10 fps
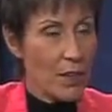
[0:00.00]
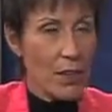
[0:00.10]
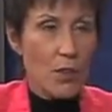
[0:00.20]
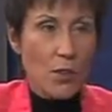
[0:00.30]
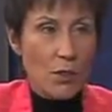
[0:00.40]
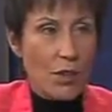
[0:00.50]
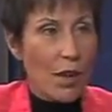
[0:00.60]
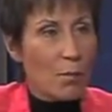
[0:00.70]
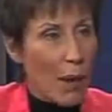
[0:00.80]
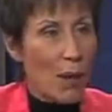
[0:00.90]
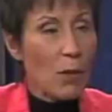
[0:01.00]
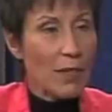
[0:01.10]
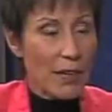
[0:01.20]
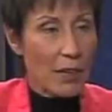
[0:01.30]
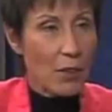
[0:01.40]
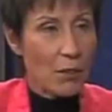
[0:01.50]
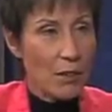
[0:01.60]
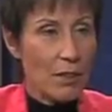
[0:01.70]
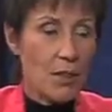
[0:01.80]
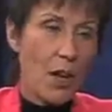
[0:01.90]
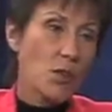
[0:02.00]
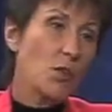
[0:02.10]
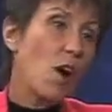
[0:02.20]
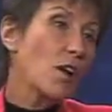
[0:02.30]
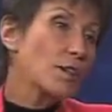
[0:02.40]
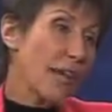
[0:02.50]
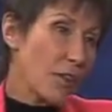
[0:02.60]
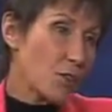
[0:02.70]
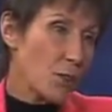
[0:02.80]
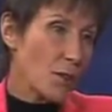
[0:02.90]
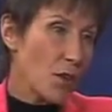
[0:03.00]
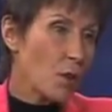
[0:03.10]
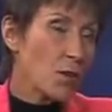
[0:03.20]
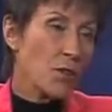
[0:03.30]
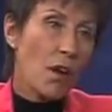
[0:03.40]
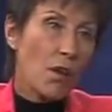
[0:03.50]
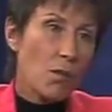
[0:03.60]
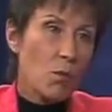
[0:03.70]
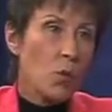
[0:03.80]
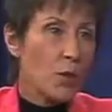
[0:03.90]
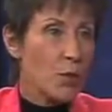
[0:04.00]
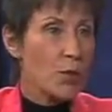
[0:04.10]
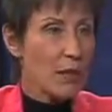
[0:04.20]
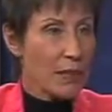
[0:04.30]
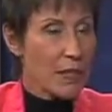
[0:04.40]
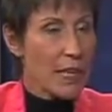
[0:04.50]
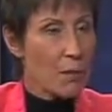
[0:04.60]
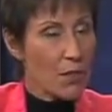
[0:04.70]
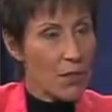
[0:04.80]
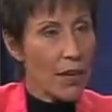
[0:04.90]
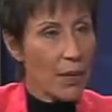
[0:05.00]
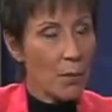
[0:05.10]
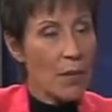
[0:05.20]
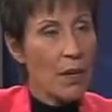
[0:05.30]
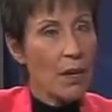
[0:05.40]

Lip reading: It's bioidentical. It's also called natural. Those words mean the same thing.